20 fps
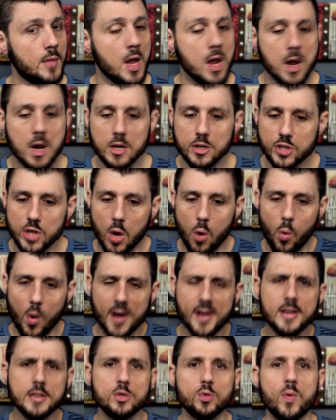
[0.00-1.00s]
So what
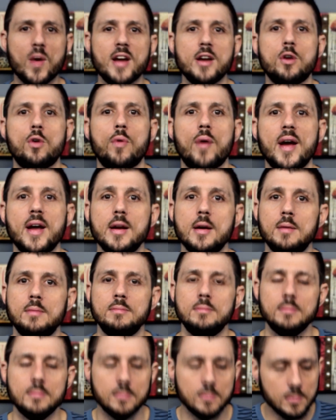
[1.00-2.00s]
is red kratom?
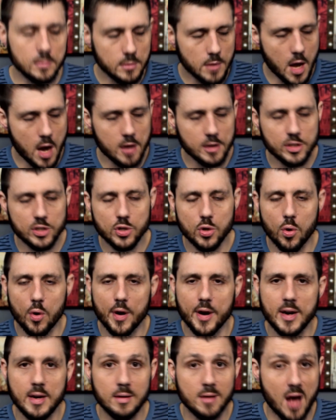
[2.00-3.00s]
Long
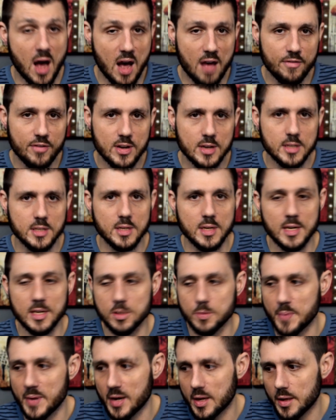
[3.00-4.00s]
story, obviously, it's
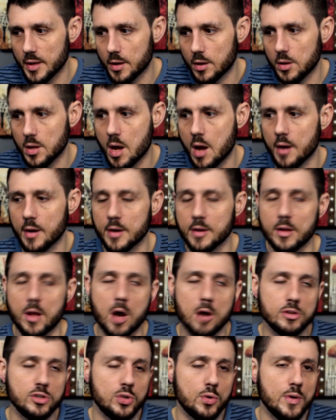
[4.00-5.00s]
been a little longer. Long
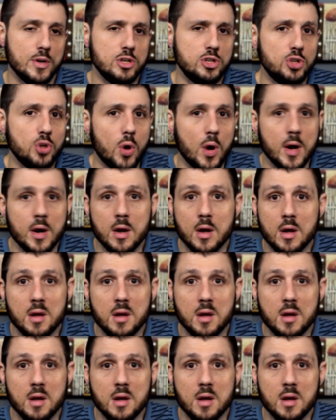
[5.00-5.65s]
story short,